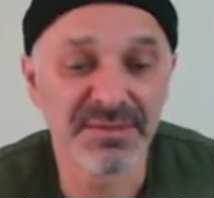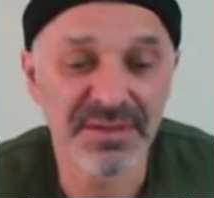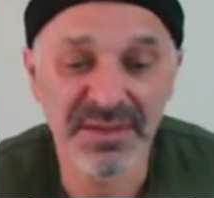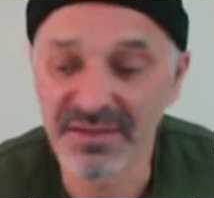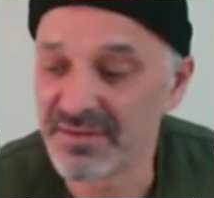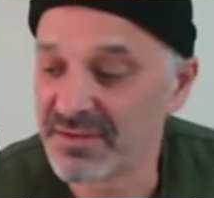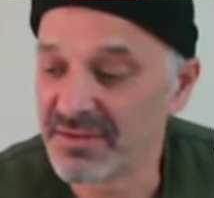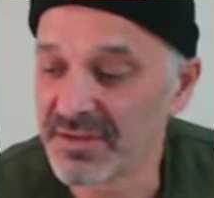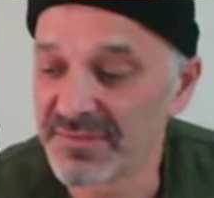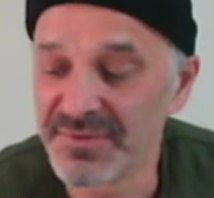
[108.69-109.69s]
Let's take a
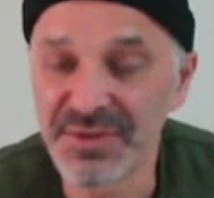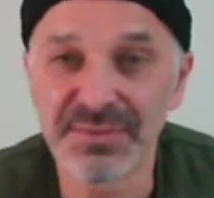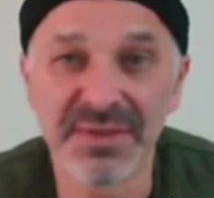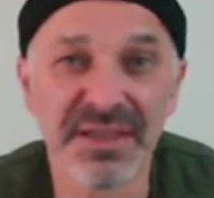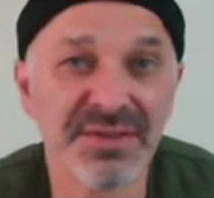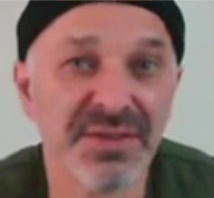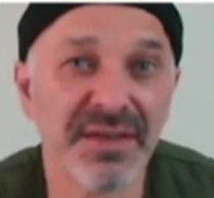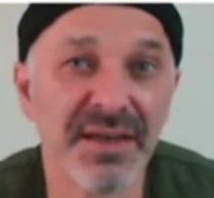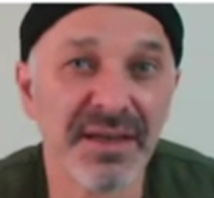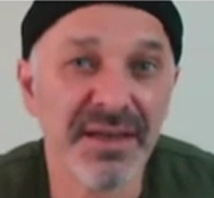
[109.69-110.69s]
look at the first one.
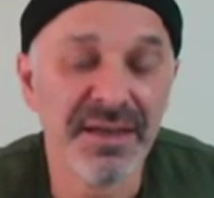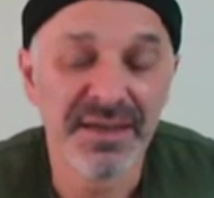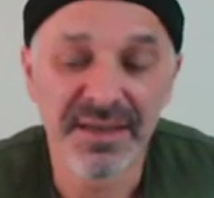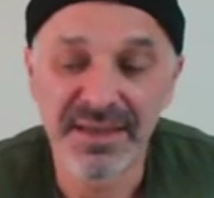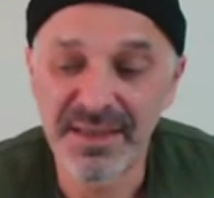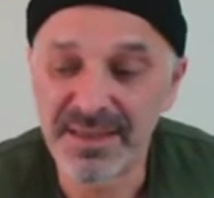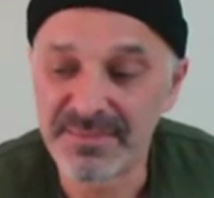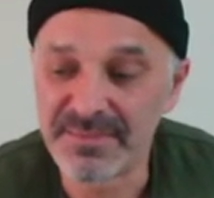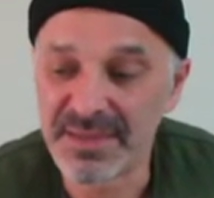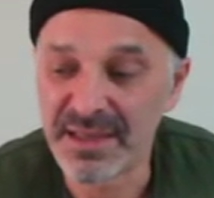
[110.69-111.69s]
Yesterday,
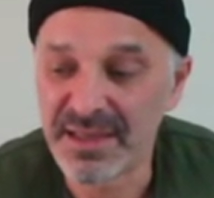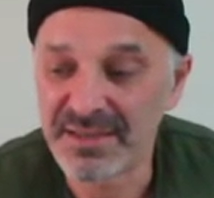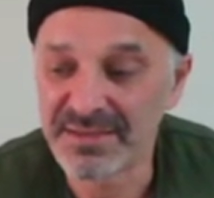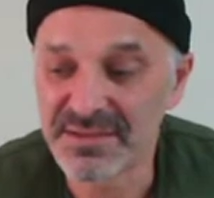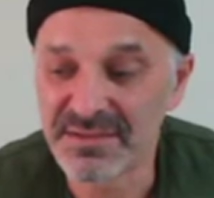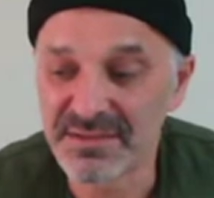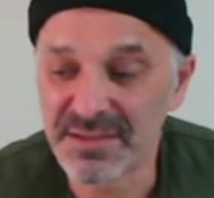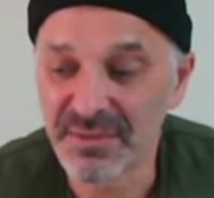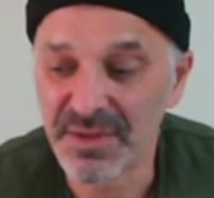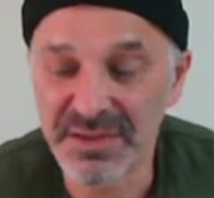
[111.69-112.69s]

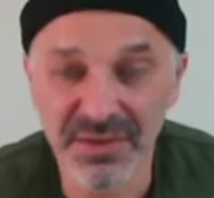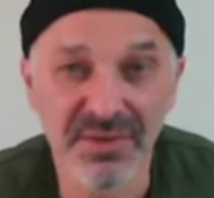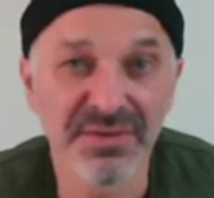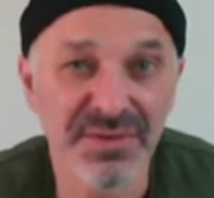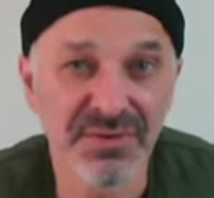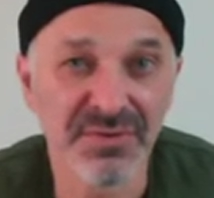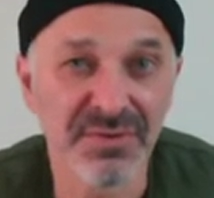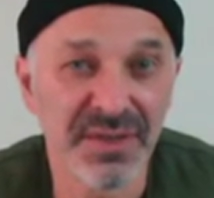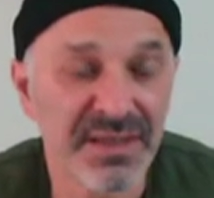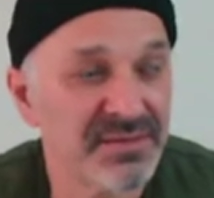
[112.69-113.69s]
I wanted to go to the
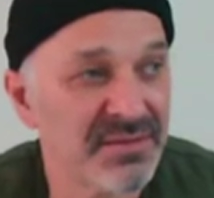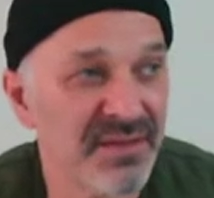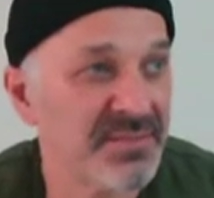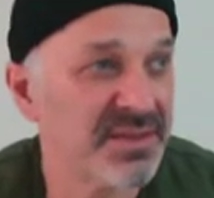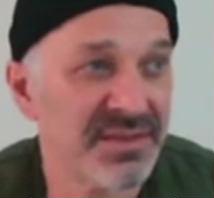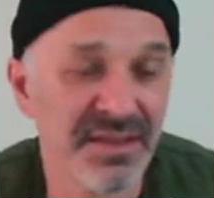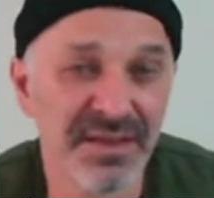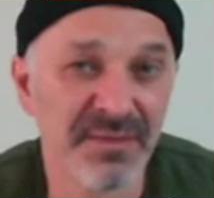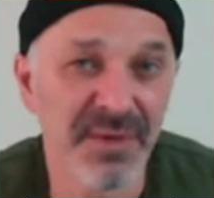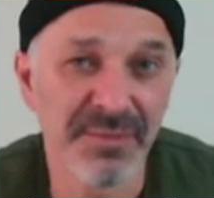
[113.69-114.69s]
school. I've been
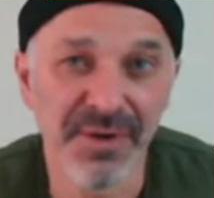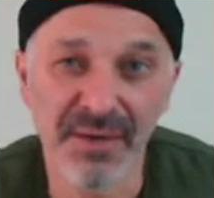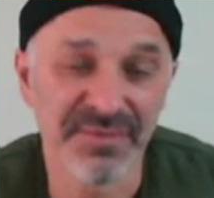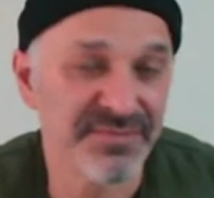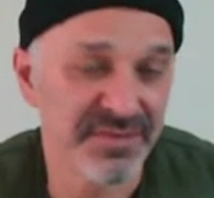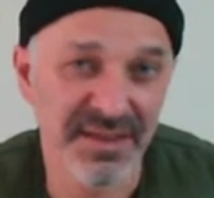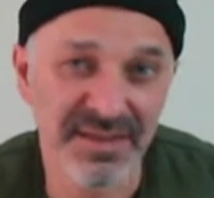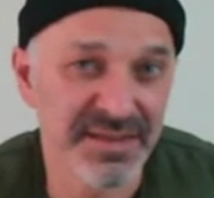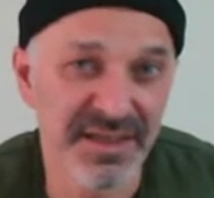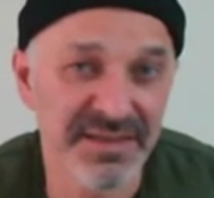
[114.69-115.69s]
staying in my apartment for
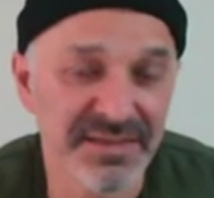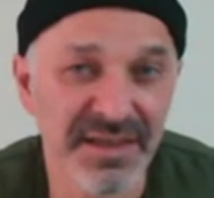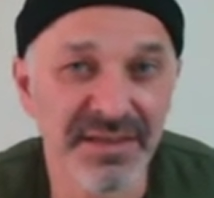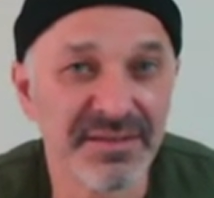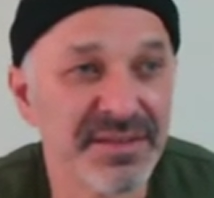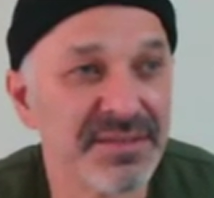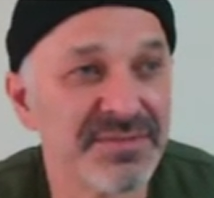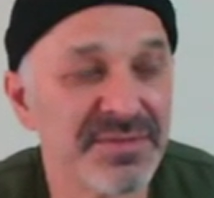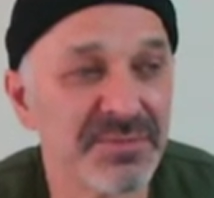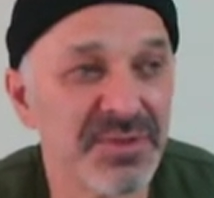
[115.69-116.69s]
like days now,
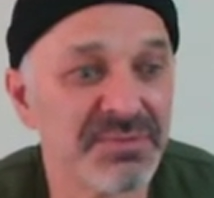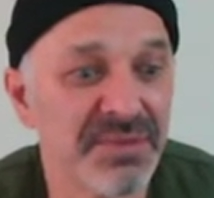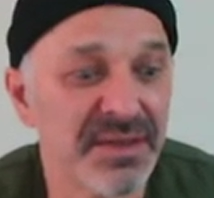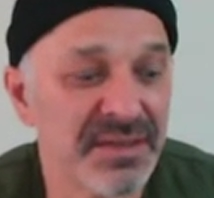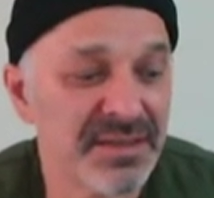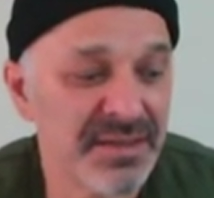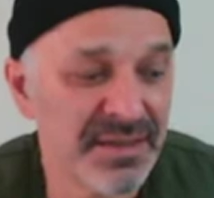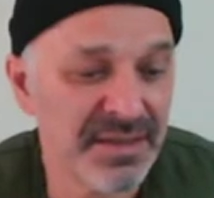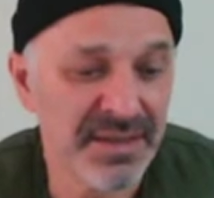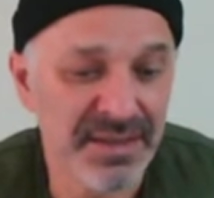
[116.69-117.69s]
for the most part.
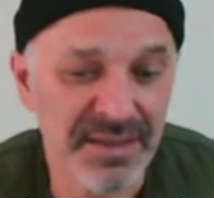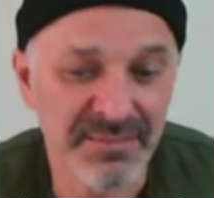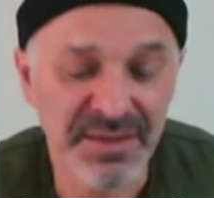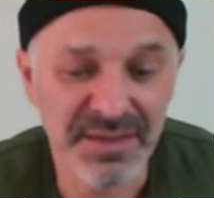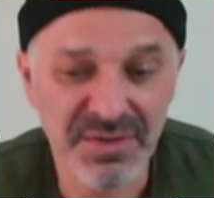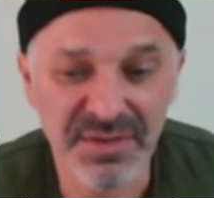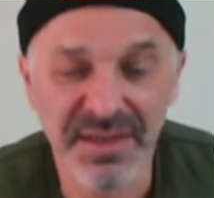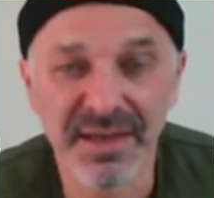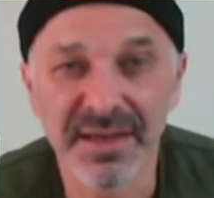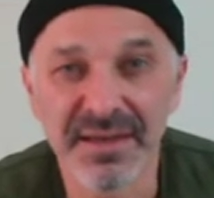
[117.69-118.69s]
But
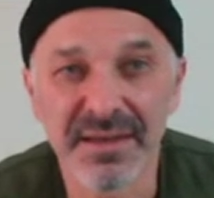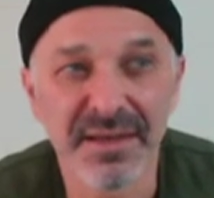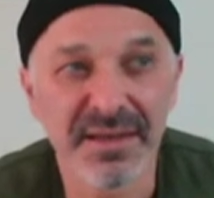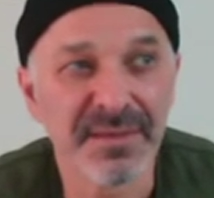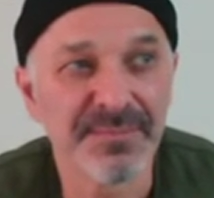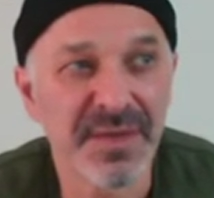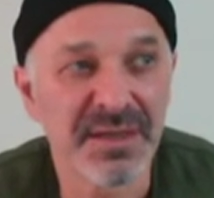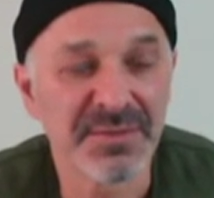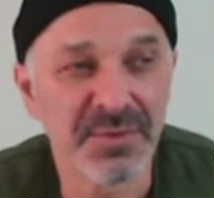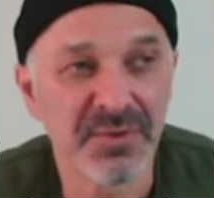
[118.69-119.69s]
yesterday I
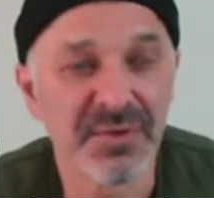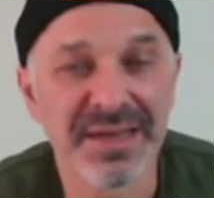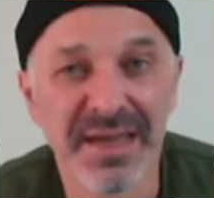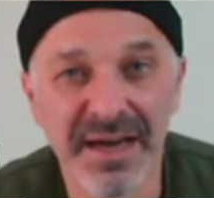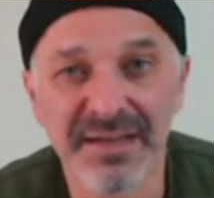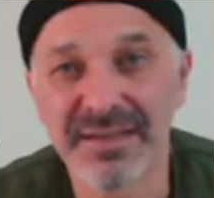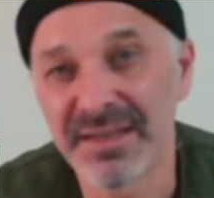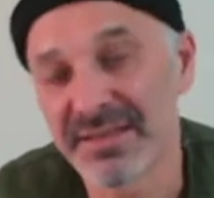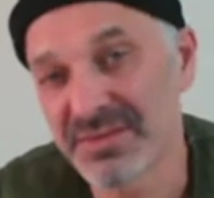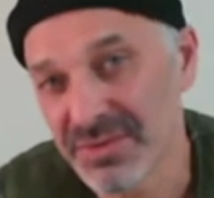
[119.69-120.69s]
had spoke with a colleague
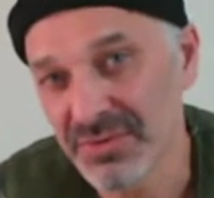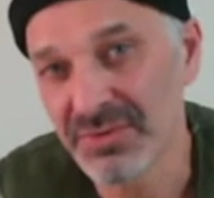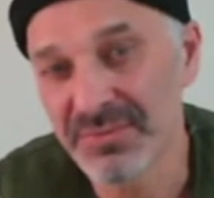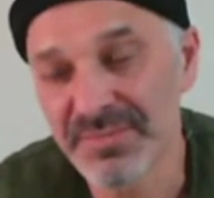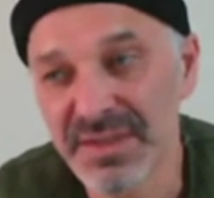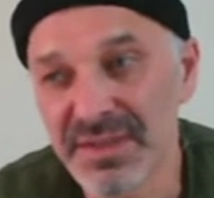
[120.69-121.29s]
at the school.